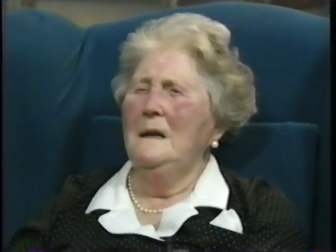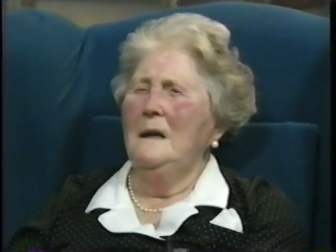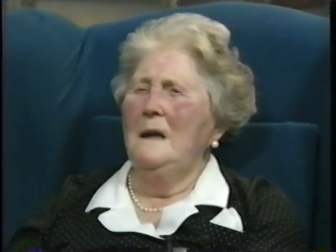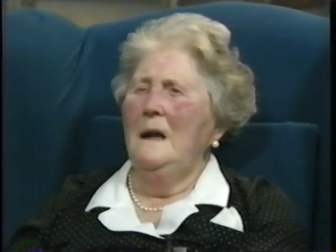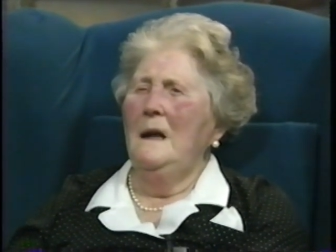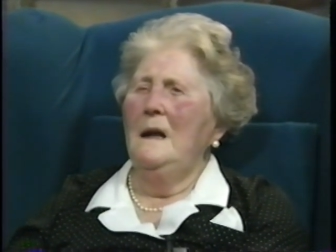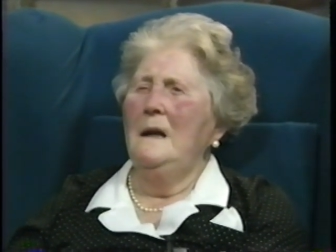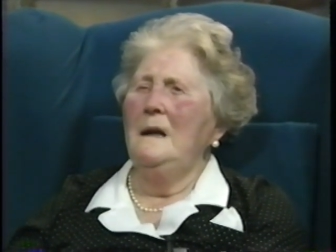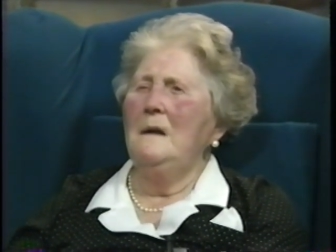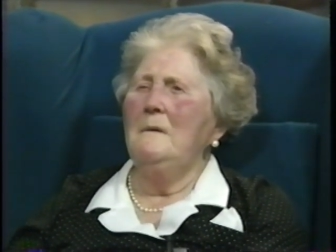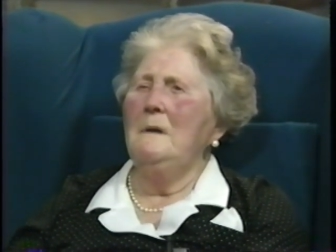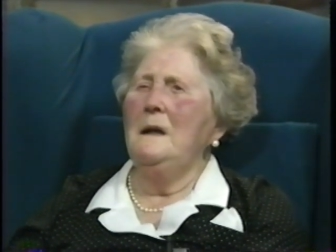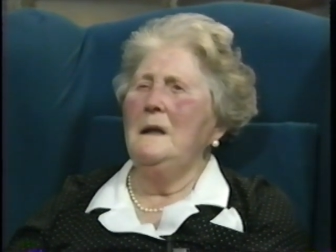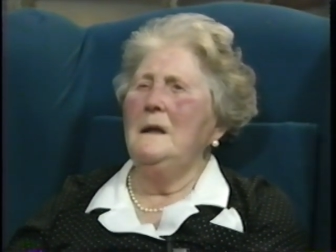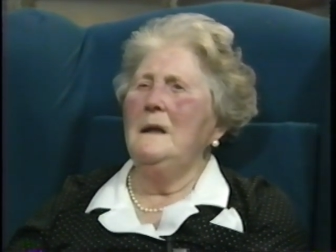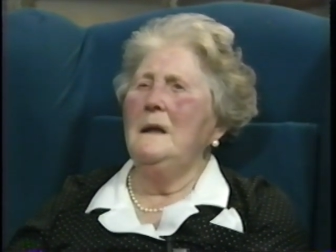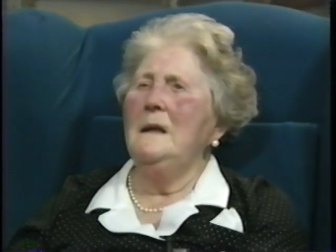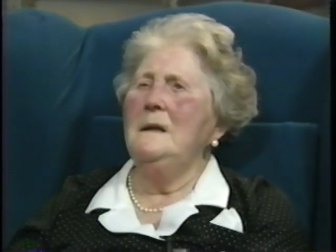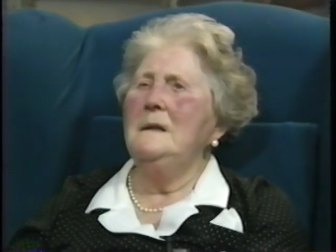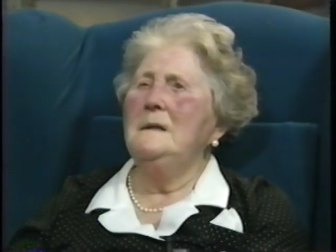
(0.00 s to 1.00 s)
Anyway,
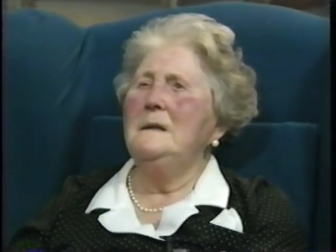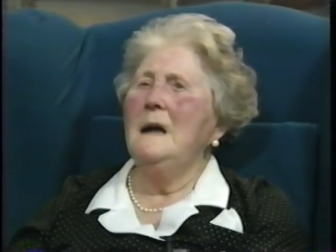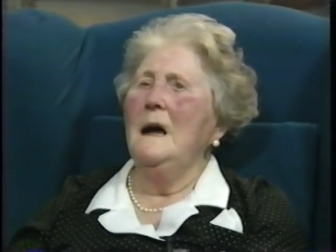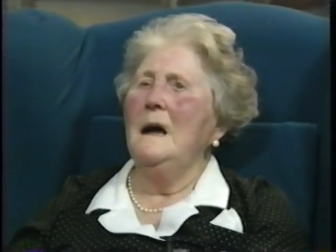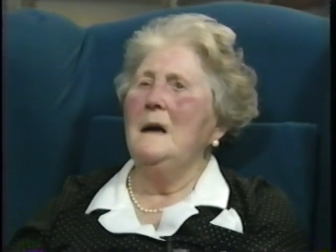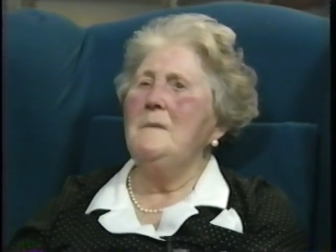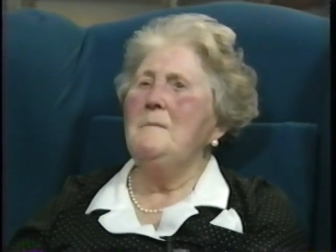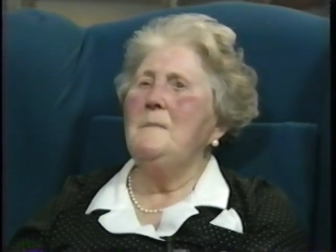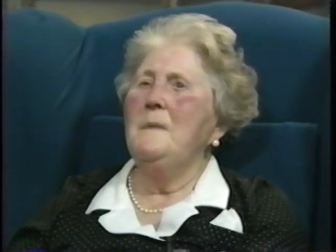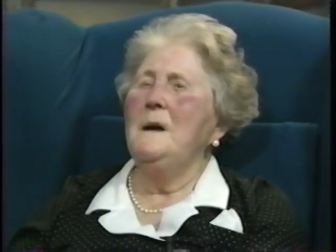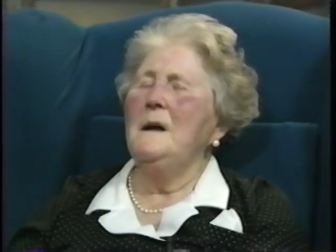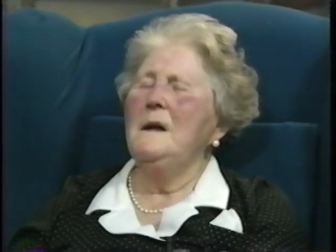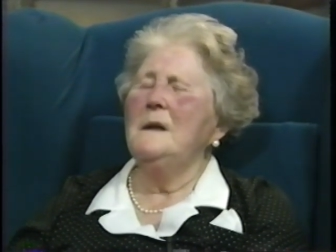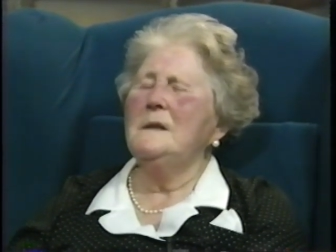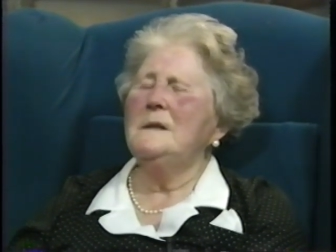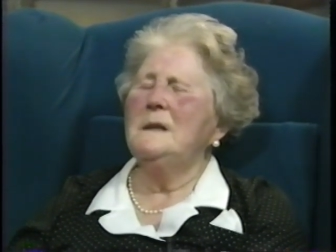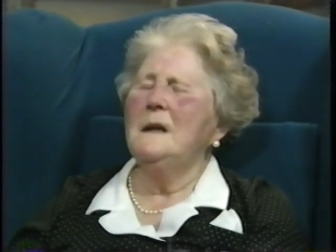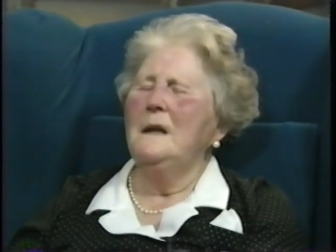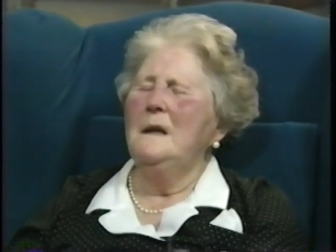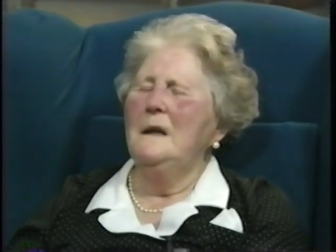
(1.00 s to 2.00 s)
the time
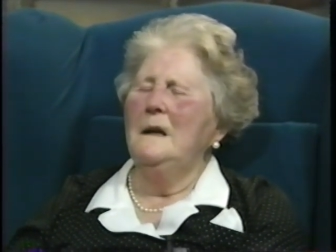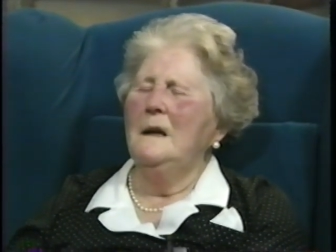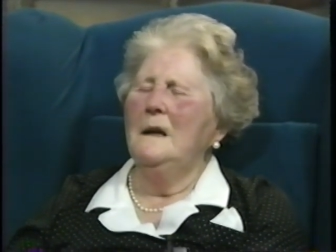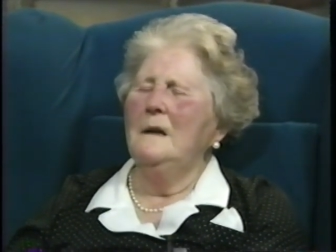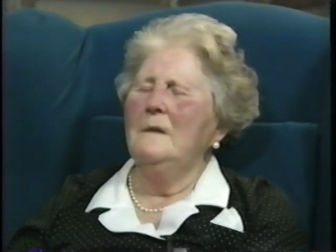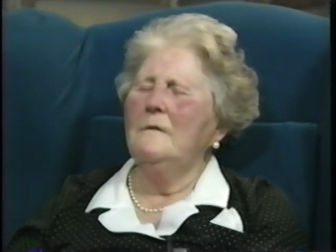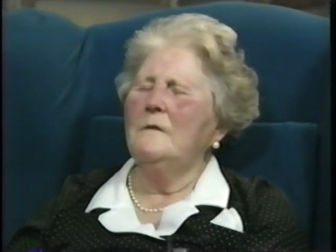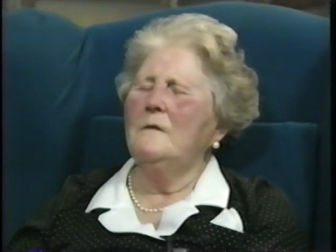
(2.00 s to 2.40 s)
passed, and of